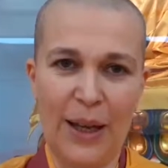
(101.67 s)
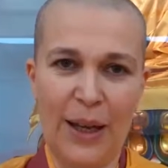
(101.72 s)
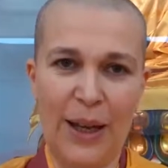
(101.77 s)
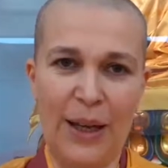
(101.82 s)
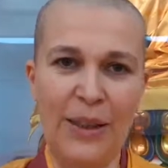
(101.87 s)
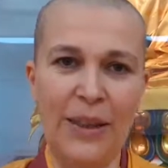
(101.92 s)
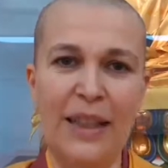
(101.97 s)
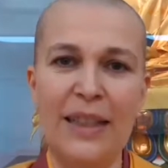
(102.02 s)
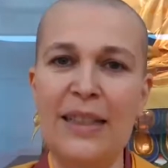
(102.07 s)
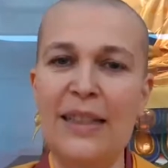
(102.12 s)

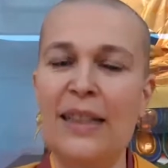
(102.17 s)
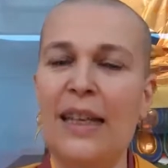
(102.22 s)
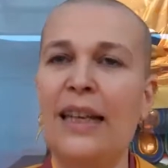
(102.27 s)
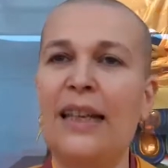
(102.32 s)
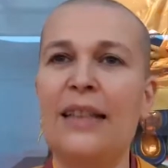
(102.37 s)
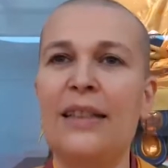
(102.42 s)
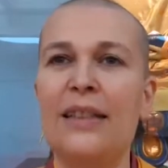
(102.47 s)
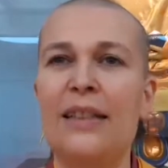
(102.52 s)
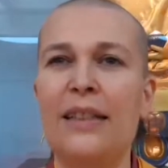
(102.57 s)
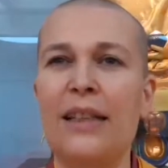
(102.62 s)
And this
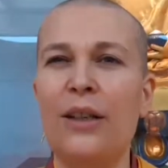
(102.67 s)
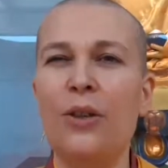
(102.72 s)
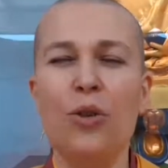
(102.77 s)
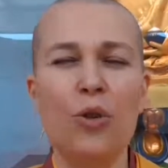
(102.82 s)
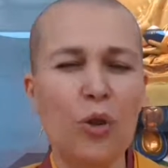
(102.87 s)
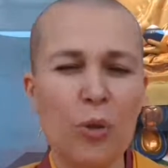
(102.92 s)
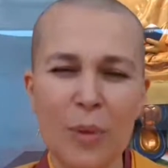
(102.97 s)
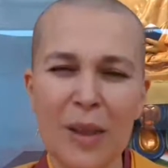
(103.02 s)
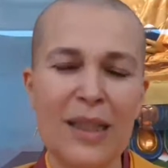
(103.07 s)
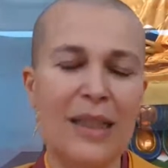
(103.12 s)
is
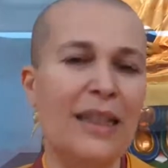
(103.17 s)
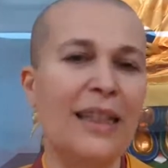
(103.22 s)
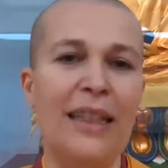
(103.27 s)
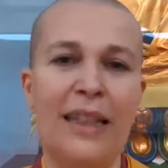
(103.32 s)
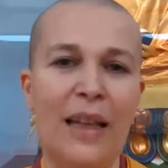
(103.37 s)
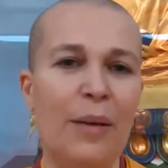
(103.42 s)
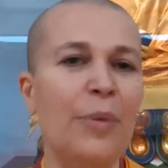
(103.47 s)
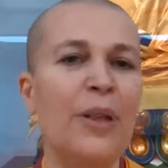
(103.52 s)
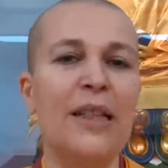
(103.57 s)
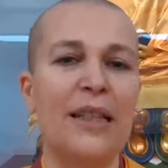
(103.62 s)
enormously
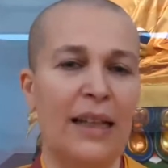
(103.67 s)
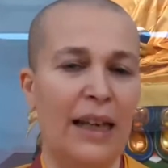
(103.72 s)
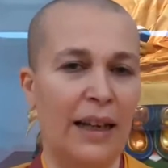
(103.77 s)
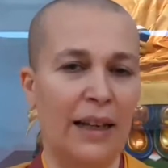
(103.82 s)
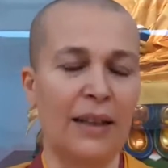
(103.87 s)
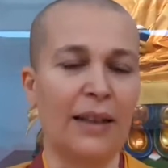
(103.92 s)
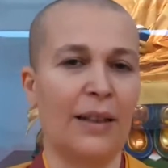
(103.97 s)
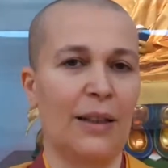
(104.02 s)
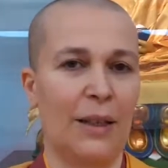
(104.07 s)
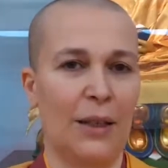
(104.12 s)
limiting.
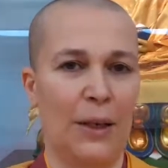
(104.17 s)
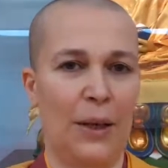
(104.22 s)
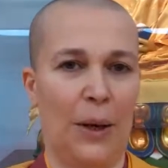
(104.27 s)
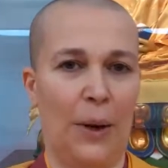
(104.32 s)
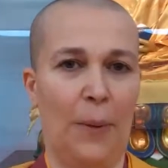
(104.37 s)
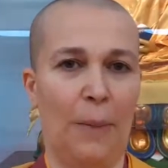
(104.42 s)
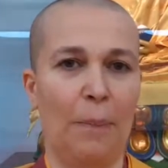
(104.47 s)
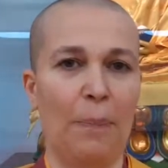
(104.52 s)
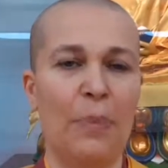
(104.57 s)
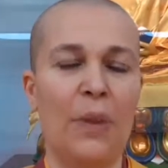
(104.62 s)

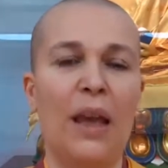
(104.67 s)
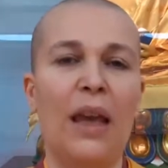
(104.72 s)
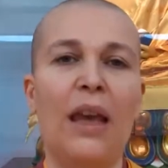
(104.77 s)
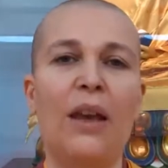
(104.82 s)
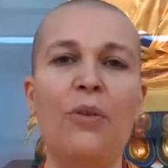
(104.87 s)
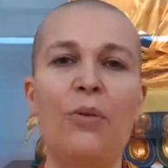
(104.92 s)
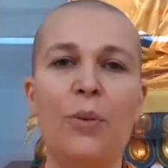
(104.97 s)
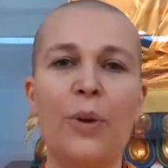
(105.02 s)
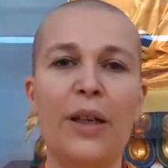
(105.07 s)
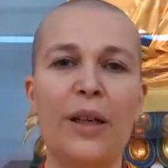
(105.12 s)

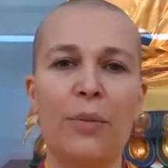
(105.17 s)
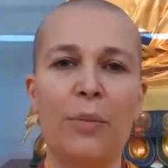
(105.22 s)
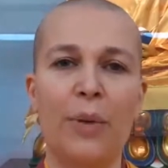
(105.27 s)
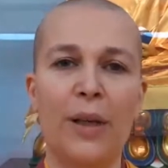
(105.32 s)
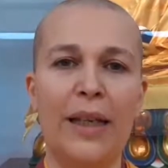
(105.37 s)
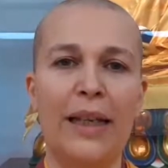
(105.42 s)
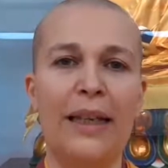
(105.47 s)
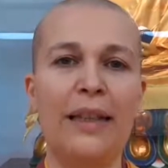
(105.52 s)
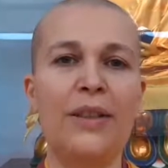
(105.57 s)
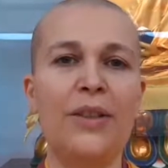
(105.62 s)
If we can
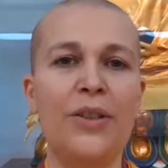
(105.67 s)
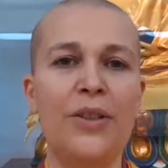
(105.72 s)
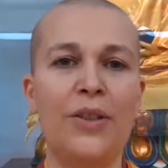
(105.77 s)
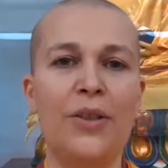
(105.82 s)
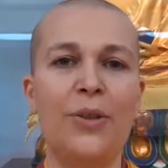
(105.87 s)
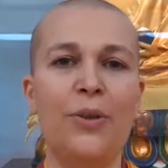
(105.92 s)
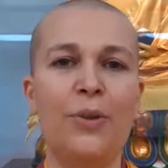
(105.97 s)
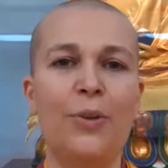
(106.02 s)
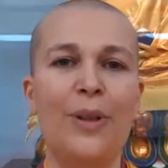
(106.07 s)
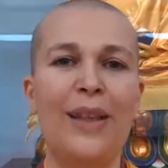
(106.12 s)
begin
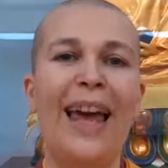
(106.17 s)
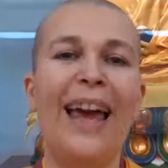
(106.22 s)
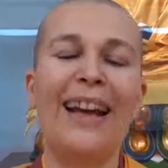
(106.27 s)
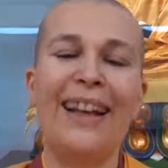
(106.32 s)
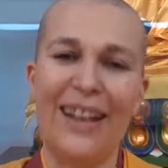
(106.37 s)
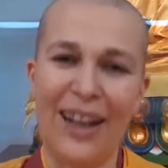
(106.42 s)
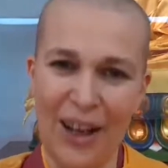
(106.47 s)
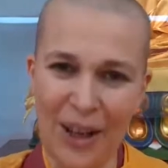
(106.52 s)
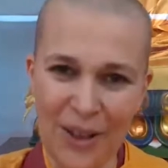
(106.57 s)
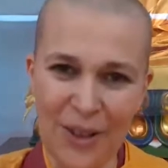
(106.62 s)
to
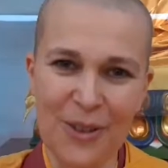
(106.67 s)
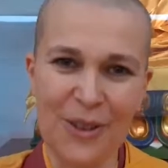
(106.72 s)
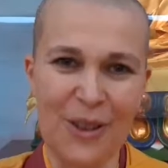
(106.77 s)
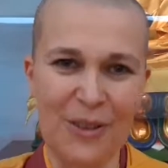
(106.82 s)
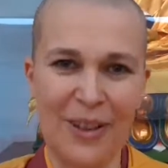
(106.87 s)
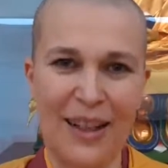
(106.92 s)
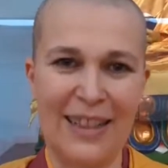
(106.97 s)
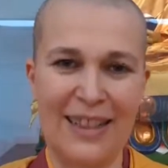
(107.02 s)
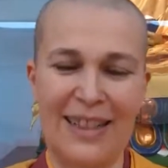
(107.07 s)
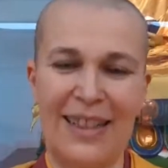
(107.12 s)
let go
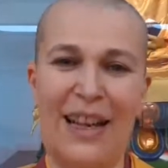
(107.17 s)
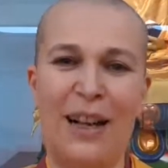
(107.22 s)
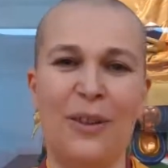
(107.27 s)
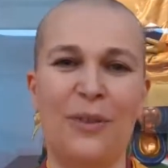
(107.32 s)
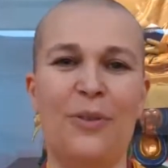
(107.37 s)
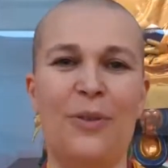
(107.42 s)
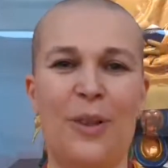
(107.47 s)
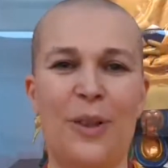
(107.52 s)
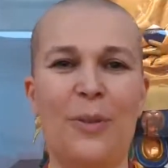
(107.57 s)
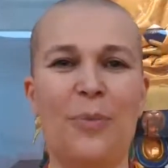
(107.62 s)
of
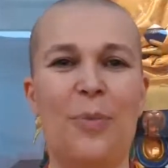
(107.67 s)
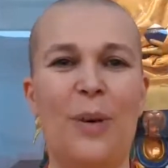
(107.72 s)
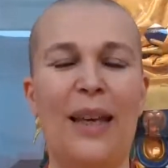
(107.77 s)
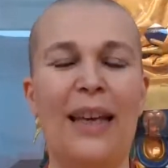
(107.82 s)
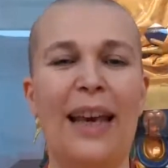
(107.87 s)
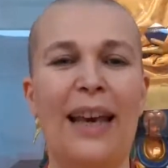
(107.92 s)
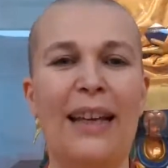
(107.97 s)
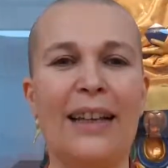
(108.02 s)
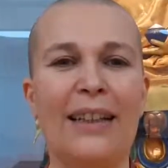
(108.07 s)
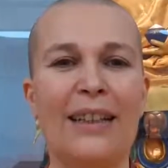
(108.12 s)
ourselves as
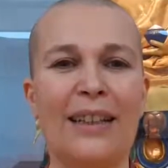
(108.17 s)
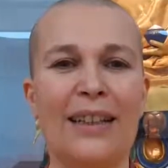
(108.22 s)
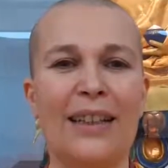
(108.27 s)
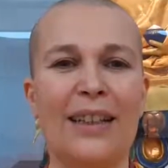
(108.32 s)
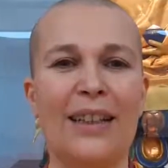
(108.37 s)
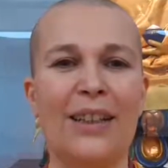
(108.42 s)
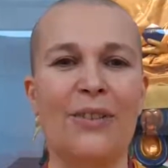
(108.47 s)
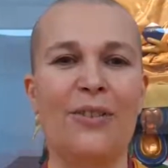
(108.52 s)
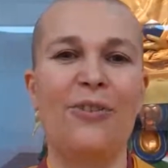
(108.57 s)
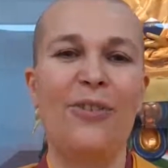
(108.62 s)
being
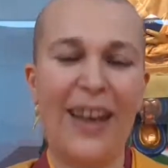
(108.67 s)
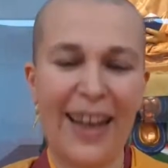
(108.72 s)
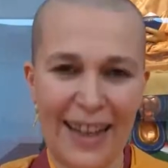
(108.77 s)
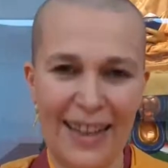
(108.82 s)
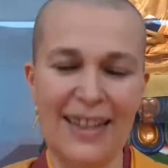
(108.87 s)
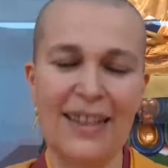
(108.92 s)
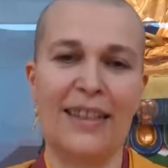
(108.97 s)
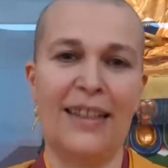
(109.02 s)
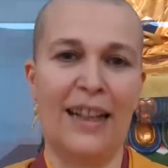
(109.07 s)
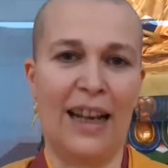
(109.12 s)

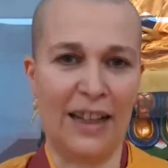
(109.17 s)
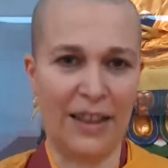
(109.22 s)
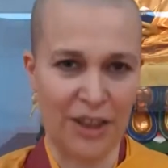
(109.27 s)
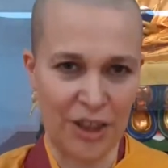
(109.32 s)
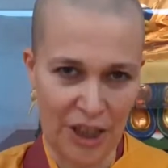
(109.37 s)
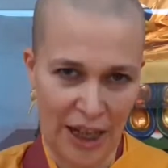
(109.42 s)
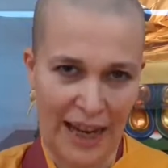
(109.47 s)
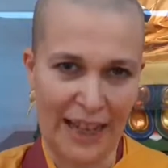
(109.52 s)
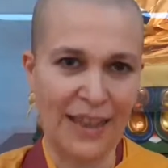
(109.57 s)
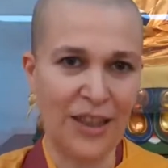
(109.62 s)
fixed and
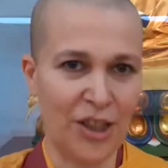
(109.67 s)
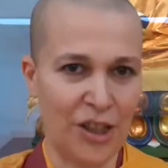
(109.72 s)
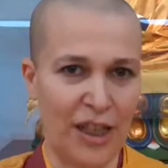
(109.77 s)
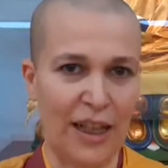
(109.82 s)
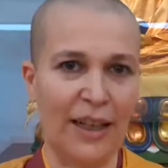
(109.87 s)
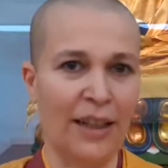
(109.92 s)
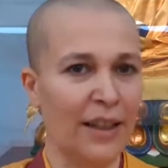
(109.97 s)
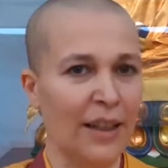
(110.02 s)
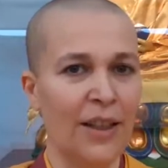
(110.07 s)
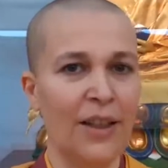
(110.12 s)

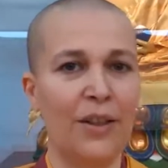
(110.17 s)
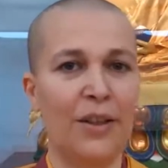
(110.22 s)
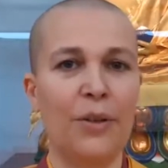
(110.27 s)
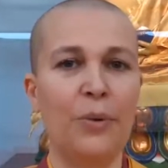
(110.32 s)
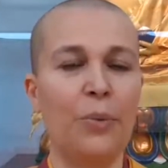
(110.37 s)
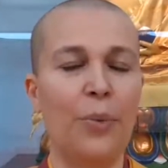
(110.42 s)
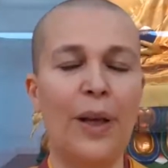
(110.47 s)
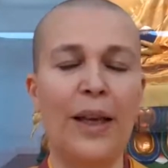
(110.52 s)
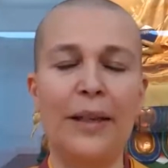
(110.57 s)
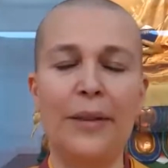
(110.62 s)
unchanging,
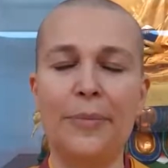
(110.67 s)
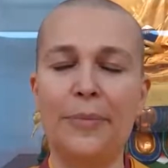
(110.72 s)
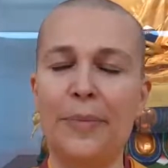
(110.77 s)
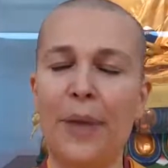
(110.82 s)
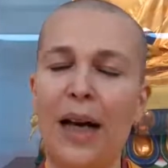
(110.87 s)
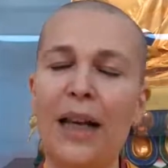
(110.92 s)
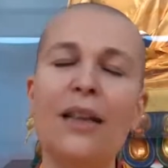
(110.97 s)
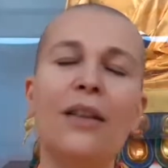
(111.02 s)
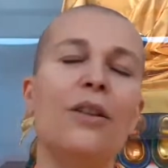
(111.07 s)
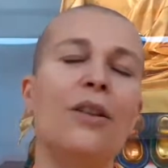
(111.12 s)
then we
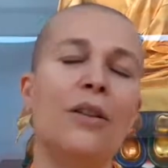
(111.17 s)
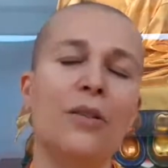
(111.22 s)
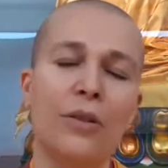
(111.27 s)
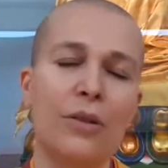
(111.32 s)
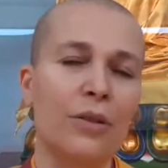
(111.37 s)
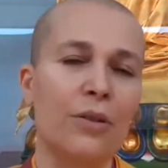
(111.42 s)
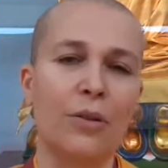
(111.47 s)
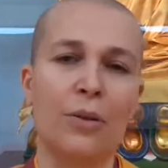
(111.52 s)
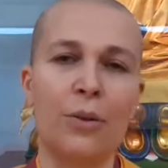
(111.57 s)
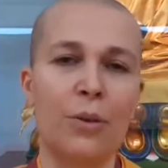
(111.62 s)
unlock
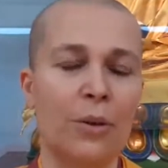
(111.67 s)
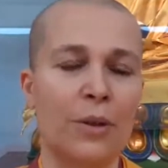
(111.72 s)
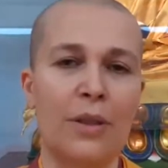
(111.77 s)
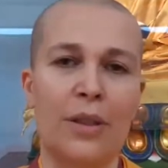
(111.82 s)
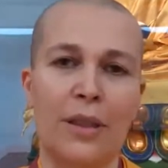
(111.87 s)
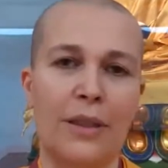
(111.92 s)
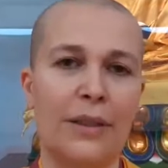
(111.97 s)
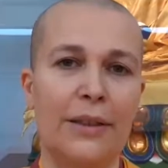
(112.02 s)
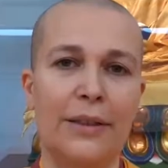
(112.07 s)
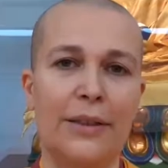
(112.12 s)
the door
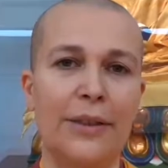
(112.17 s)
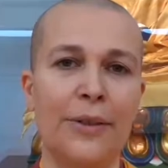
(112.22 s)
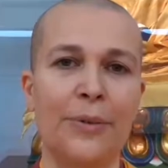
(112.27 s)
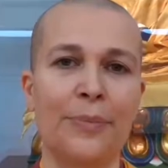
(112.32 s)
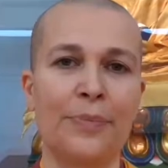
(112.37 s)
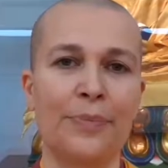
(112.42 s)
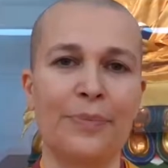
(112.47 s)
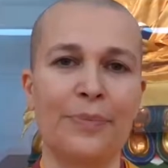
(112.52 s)
to